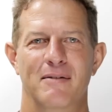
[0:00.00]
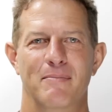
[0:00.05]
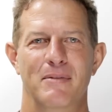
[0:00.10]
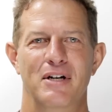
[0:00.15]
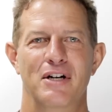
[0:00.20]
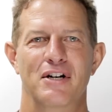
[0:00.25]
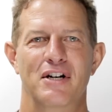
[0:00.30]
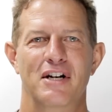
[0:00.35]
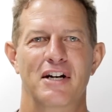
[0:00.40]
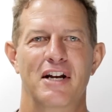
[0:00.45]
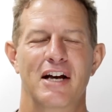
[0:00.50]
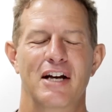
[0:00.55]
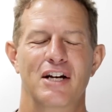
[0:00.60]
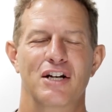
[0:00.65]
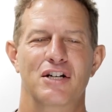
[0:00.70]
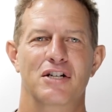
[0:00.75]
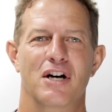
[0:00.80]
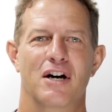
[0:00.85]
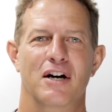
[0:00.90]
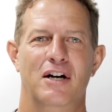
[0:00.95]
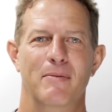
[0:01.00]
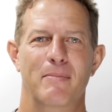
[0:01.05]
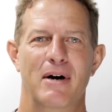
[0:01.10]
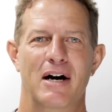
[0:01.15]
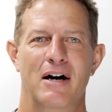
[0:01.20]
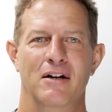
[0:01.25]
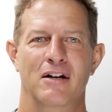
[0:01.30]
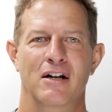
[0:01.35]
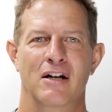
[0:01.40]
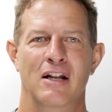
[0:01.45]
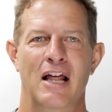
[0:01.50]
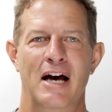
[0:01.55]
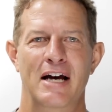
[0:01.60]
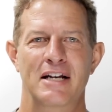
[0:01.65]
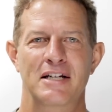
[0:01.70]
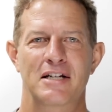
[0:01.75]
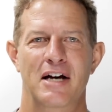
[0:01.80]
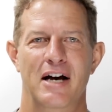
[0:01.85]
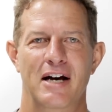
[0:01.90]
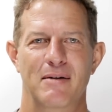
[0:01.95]
I'm here today to talk about
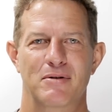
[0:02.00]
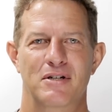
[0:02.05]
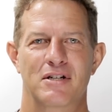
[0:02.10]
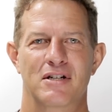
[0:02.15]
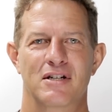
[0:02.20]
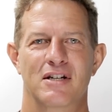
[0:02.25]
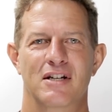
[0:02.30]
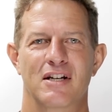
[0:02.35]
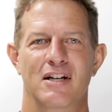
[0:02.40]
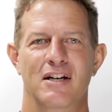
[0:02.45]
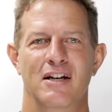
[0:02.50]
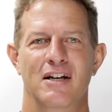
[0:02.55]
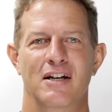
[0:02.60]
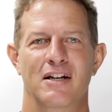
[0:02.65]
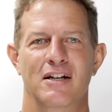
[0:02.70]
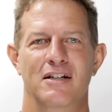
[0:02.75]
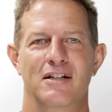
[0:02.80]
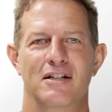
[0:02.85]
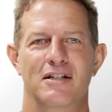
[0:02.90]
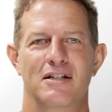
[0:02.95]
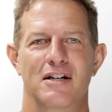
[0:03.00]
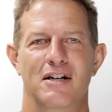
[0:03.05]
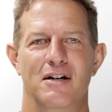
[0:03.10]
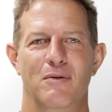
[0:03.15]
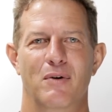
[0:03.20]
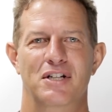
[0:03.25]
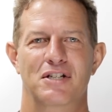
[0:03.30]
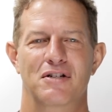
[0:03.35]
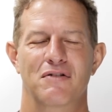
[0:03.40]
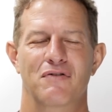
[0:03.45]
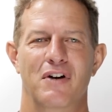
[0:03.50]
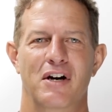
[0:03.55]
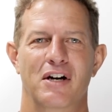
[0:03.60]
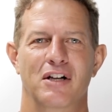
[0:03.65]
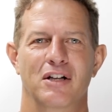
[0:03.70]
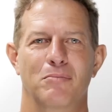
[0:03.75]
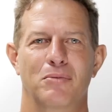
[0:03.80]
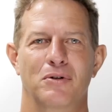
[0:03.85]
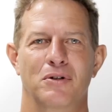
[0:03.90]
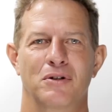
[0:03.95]
line types and uh, what's
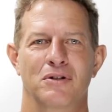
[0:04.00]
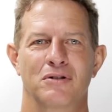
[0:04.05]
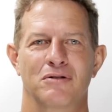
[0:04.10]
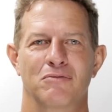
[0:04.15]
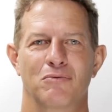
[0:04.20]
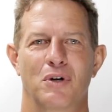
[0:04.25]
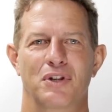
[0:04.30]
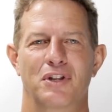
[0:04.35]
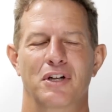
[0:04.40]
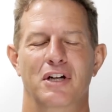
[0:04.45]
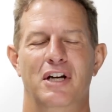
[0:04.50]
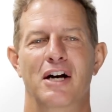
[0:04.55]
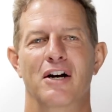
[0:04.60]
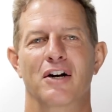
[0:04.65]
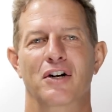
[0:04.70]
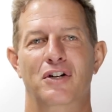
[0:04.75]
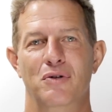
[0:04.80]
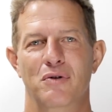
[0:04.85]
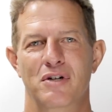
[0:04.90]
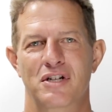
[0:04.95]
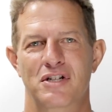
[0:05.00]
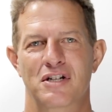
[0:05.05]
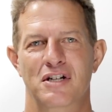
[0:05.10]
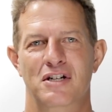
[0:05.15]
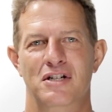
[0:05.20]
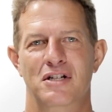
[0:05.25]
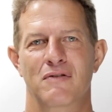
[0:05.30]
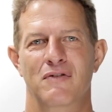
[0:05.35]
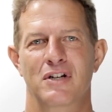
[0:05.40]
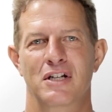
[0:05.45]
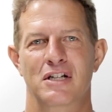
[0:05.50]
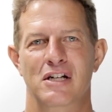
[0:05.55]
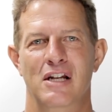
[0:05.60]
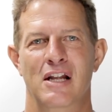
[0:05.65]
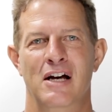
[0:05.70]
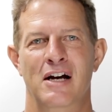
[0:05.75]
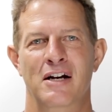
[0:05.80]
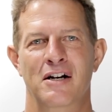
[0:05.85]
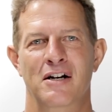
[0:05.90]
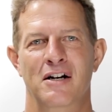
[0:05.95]
available, what the characteristics of each
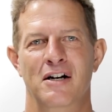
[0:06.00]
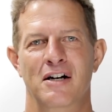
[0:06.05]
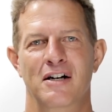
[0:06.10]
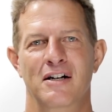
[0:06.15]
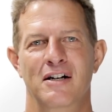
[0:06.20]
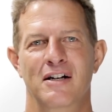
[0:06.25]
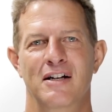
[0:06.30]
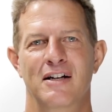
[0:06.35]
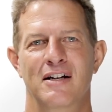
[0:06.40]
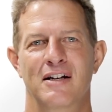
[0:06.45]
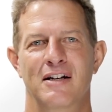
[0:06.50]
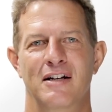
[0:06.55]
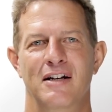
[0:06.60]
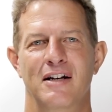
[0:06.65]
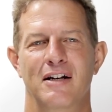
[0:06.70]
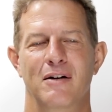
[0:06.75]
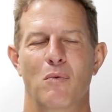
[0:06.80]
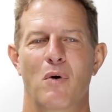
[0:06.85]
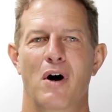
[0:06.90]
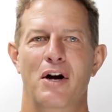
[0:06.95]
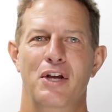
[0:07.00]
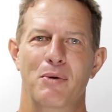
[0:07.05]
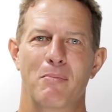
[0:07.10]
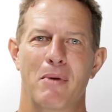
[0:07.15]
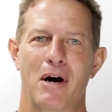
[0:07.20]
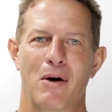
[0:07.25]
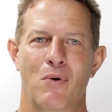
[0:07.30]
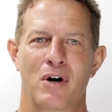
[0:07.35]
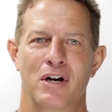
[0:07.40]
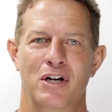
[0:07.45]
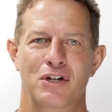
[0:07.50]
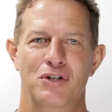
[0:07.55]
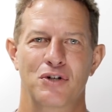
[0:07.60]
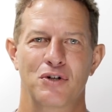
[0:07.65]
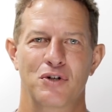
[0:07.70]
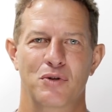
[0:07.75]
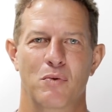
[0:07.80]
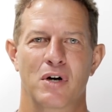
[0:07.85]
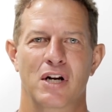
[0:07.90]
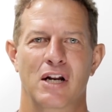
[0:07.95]
line are, and why you might want to
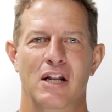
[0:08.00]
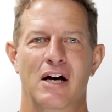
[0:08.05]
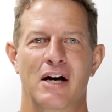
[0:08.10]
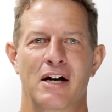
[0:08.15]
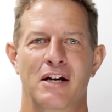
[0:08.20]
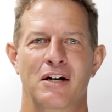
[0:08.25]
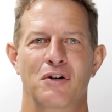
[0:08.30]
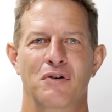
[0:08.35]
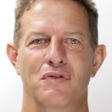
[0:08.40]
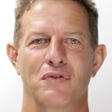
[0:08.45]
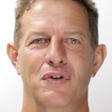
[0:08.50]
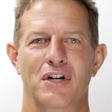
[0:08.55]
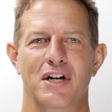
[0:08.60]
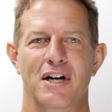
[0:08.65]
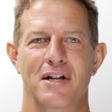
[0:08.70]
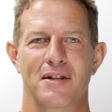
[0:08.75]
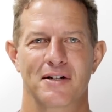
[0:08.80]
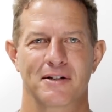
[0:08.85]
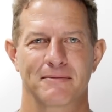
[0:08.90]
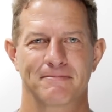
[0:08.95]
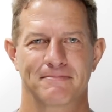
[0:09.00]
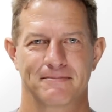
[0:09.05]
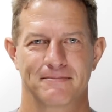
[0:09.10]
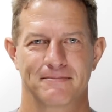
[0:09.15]
choose one line over another.